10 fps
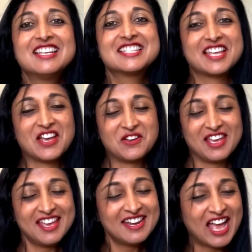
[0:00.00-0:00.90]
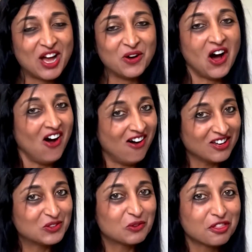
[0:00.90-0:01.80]
So here now are
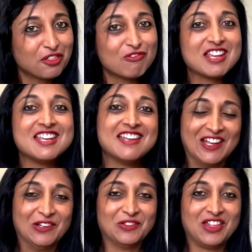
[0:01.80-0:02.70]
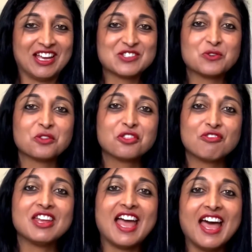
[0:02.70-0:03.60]
your 3 health hacks, your
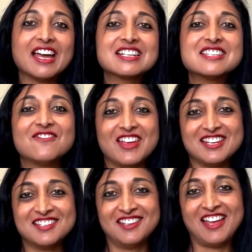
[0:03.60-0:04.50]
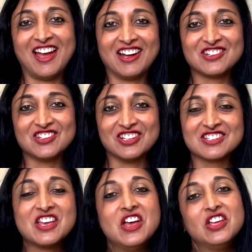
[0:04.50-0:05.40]
3 activating
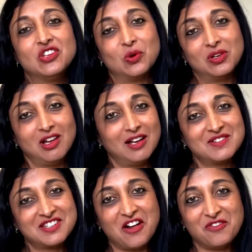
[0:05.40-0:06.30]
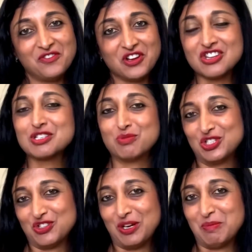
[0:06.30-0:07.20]
actions, your lifestyle first
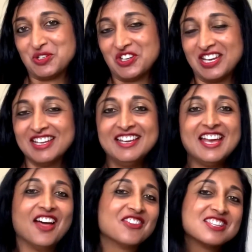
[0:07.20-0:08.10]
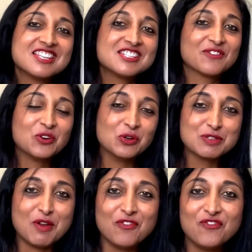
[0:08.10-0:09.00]
prescription. And this is, of
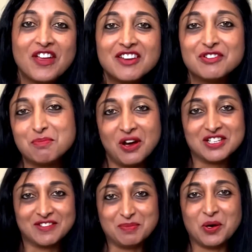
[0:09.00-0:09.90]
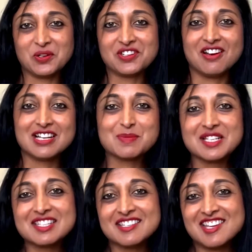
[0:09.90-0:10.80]
course, my favourite part of the podcast
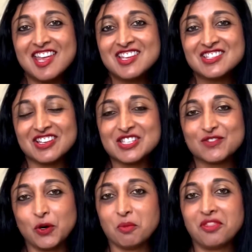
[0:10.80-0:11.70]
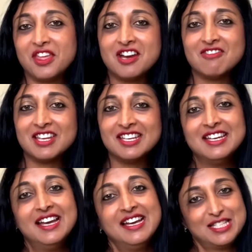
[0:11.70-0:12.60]
because it takes us from theory
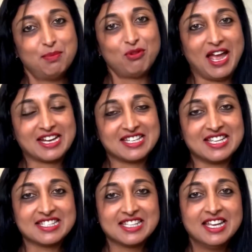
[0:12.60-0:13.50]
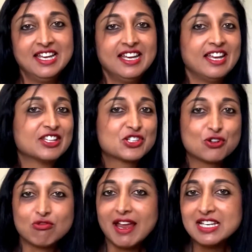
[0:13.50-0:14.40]
to practice. It's
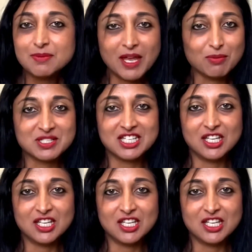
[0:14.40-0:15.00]
great to be able to